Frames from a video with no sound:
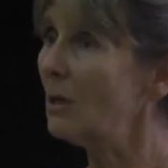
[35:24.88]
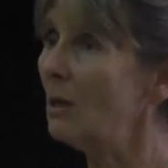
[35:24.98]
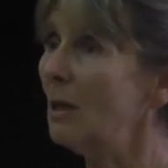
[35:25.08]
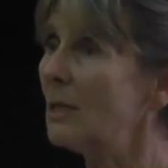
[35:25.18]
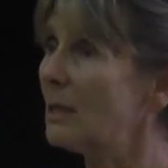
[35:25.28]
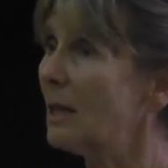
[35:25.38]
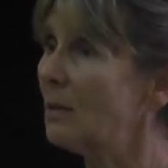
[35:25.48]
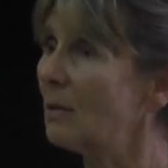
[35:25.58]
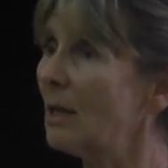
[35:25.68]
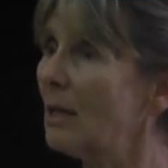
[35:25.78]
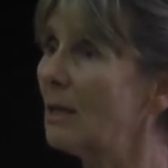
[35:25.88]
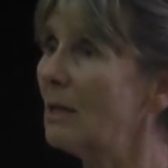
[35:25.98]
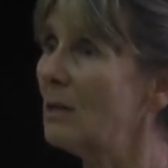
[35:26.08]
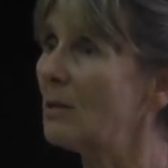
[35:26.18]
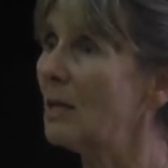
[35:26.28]
as an educator, is
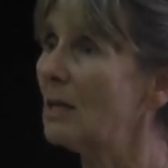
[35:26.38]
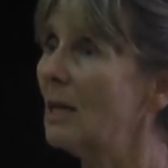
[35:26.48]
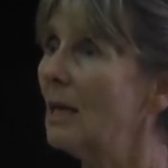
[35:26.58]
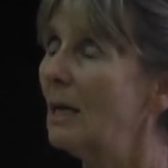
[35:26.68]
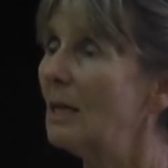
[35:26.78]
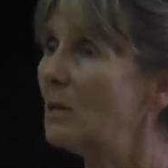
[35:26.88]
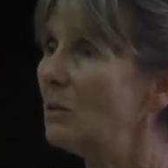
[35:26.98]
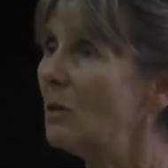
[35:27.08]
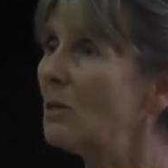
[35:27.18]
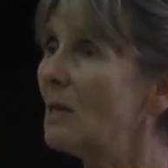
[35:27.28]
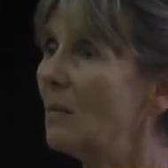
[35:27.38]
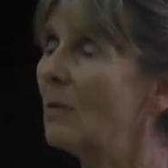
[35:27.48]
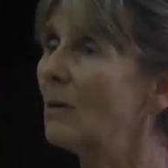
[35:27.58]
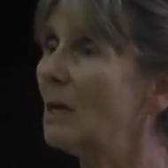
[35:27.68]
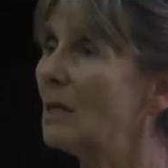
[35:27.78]
that it is not something
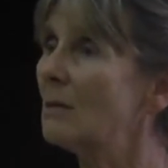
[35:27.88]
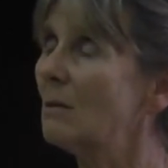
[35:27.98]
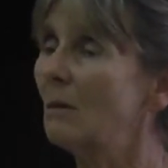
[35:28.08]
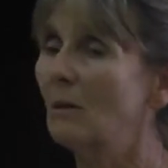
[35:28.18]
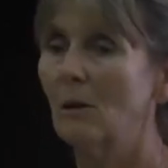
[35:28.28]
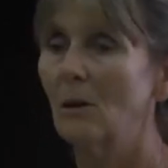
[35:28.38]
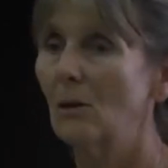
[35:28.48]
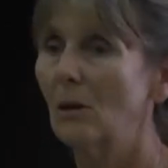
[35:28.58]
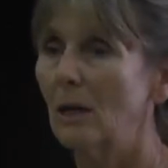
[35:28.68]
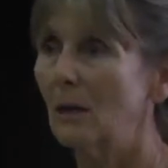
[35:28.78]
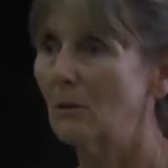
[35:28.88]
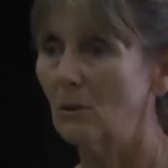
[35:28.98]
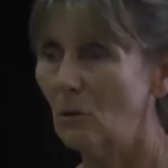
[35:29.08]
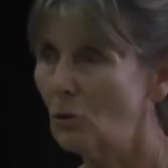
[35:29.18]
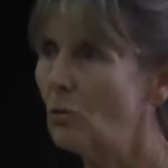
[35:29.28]
that you
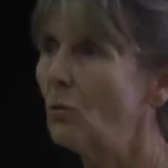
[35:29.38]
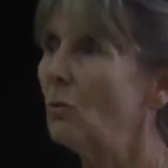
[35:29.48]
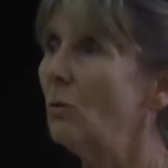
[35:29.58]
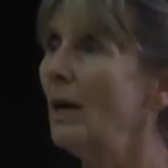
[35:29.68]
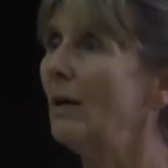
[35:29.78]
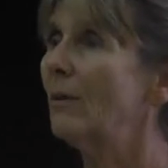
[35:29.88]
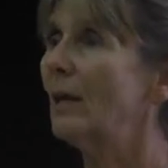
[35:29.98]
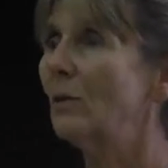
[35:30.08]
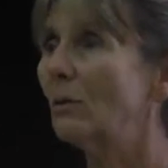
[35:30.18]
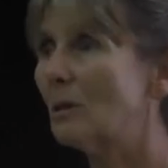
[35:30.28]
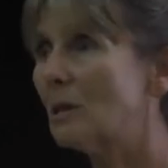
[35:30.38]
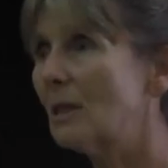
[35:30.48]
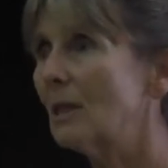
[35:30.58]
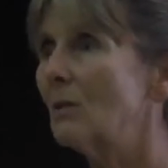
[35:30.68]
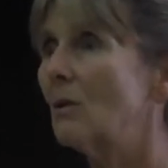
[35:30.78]
do and then you can tick it
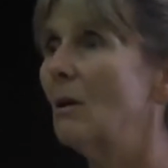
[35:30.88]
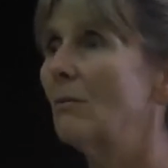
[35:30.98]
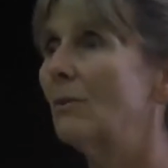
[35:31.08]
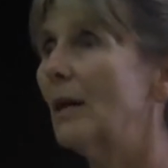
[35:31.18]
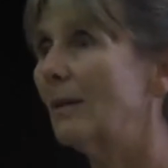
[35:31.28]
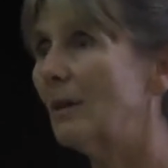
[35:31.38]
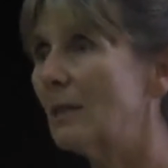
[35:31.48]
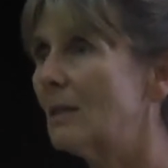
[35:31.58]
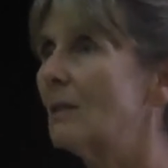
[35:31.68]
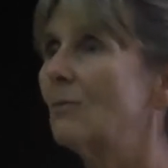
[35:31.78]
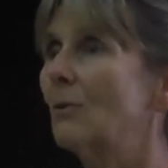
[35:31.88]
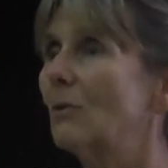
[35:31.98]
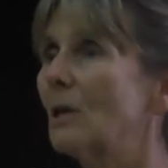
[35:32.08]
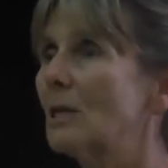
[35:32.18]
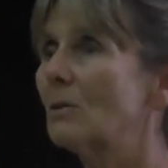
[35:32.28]
off and that's it for the
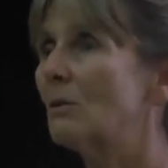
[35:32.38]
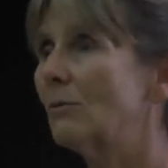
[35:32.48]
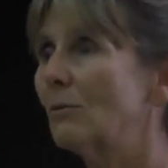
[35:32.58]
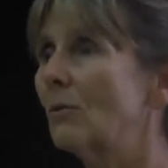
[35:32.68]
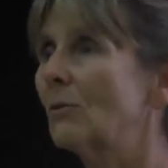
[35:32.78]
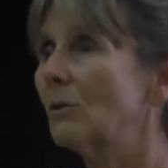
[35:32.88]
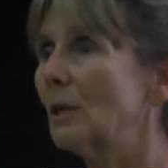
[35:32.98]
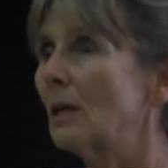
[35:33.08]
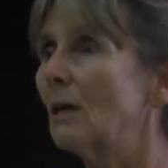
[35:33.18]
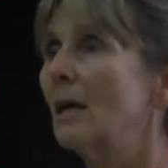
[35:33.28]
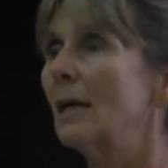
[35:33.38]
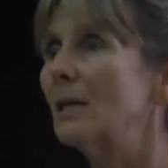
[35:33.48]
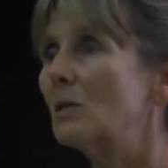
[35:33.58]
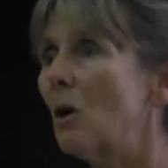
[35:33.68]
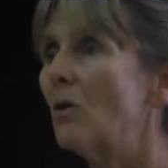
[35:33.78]
rest of the career. It's
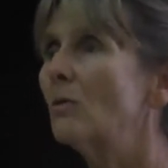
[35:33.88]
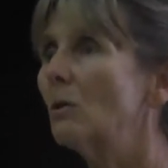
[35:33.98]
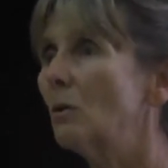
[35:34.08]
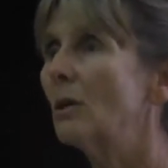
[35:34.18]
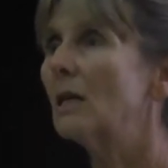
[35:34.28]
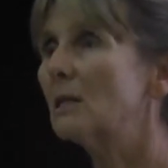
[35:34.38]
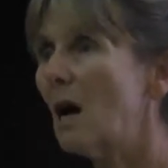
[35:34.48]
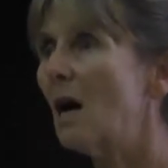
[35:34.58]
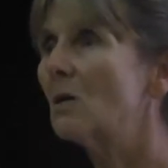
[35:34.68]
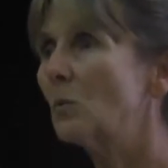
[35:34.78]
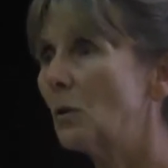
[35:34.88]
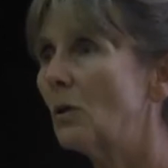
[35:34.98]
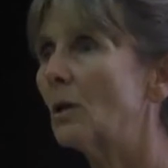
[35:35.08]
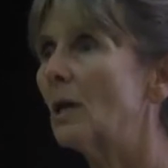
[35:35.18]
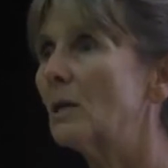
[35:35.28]
ongoing, it's hard work
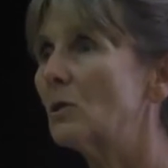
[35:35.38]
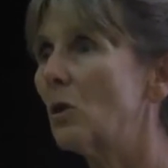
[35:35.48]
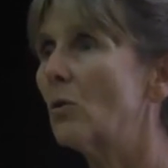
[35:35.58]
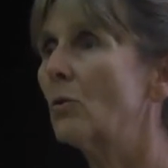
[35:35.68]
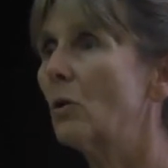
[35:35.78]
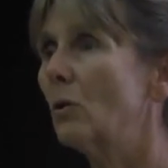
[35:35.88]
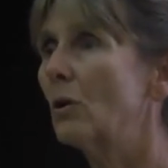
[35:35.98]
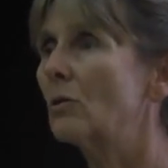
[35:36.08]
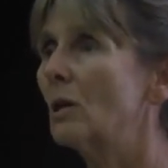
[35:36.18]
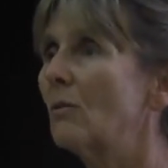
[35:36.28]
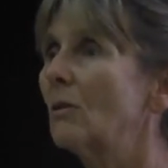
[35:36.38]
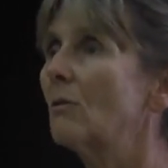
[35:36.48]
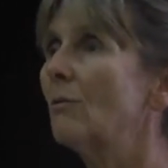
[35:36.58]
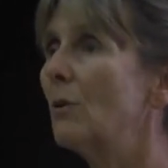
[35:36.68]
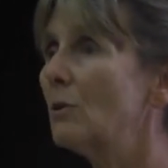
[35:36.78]
and it's ongoing. So I think the
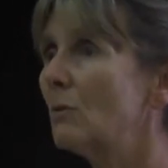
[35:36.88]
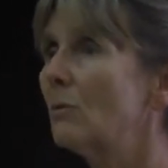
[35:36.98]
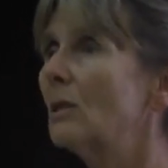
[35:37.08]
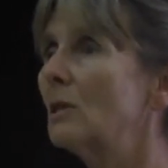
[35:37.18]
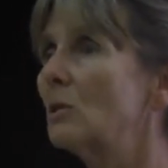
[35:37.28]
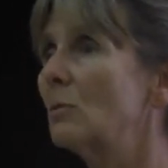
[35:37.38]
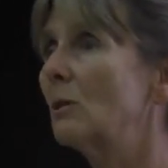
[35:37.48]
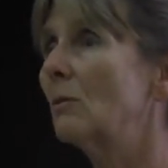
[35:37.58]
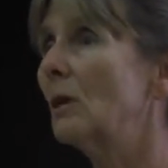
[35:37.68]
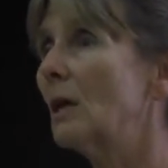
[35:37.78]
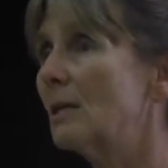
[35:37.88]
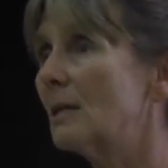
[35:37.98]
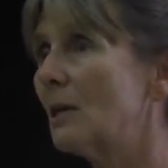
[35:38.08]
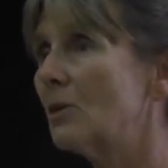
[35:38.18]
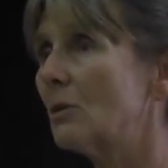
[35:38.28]
first of all needs to be a
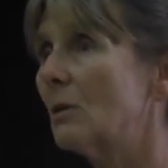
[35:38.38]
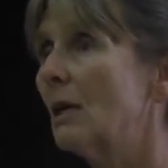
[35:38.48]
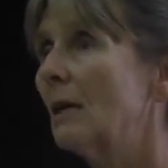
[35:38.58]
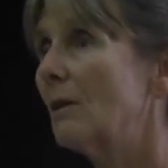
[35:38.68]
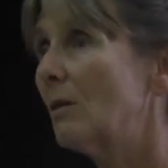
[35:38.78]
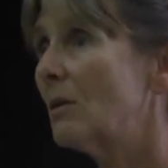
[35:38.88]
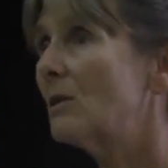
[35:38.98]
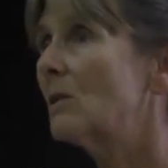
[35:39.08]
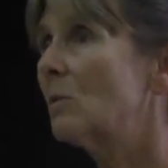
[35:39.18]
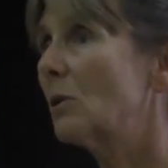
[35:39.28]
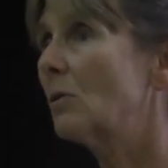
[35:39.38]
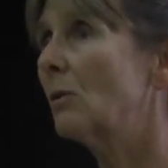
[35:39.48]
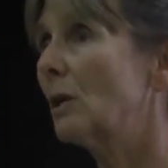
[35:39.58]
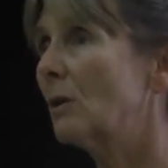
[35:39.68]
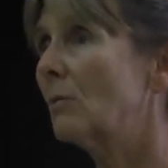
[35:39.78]
realization that this is what
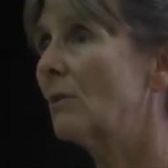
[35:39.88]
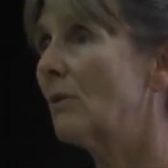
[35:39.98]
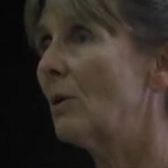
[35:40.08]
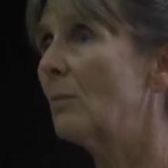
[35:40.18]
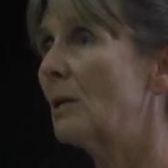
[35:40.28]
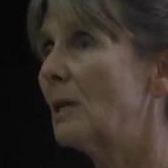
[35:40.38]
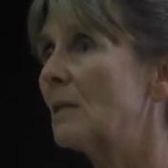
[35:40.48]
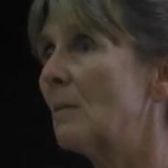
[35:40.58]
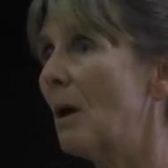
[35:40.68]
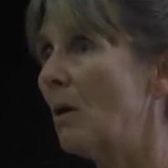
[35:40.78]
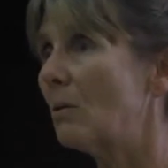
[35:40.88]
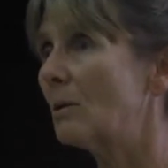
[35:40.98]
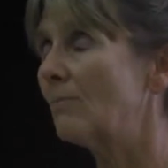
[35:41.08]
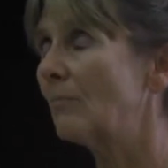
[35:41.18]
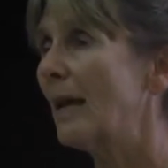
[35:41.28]
curriculum development is about.
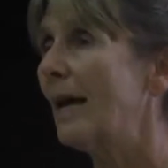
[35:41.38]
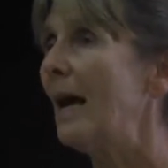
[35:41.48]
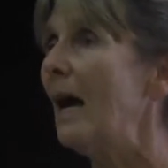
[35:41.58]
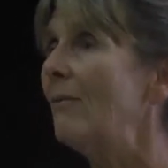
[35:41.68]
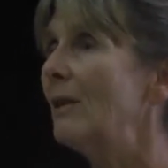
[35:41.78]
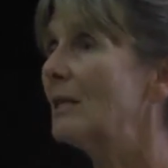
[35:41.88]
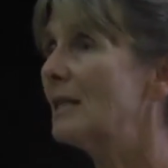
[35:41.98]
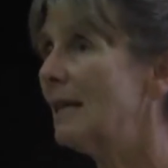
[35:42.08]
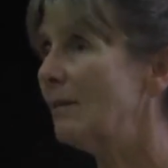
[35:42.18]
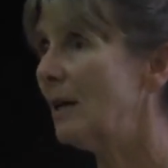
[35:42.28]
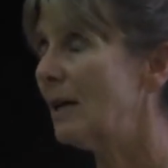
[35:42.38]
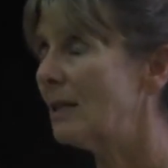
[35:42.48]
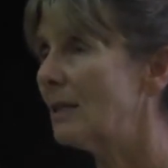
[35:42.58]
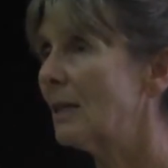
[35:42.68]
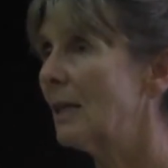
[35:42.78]
Having said that,
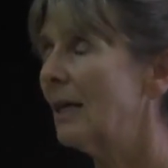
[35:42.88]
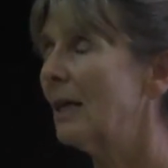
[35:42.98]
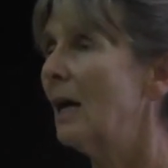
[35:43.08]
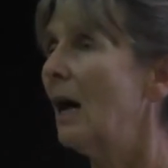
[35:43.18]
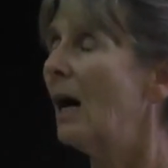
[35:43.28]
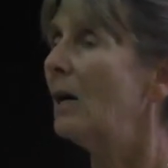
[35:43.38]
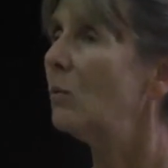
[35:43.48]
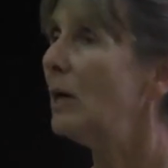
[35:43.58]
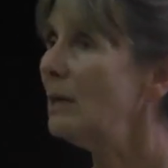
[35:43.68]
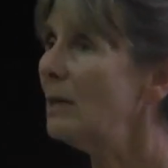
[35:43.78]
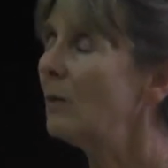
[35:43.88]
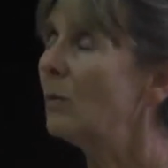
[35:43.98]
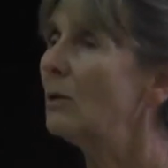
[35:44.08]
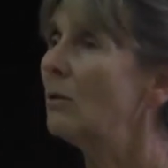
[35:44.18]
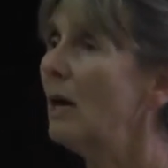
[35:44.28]
I wonder when you
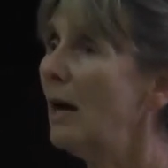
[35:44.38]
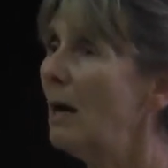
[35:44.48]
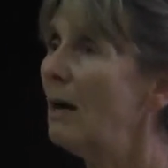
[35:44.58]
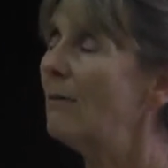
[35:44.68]
have